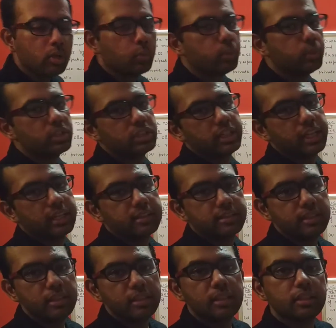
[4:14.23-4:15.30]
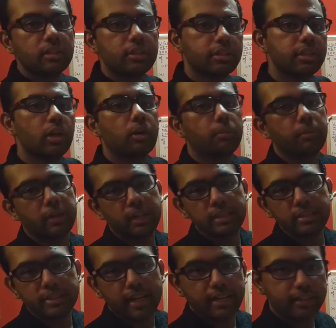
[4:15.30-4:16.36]
which takes in 3
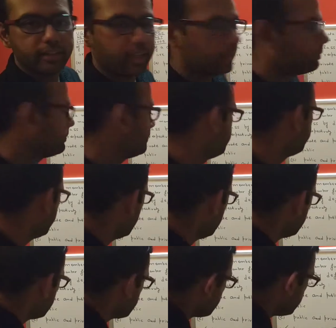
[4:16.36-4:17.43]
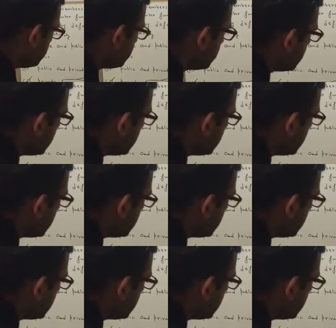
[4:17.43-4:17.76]
operands at a time. So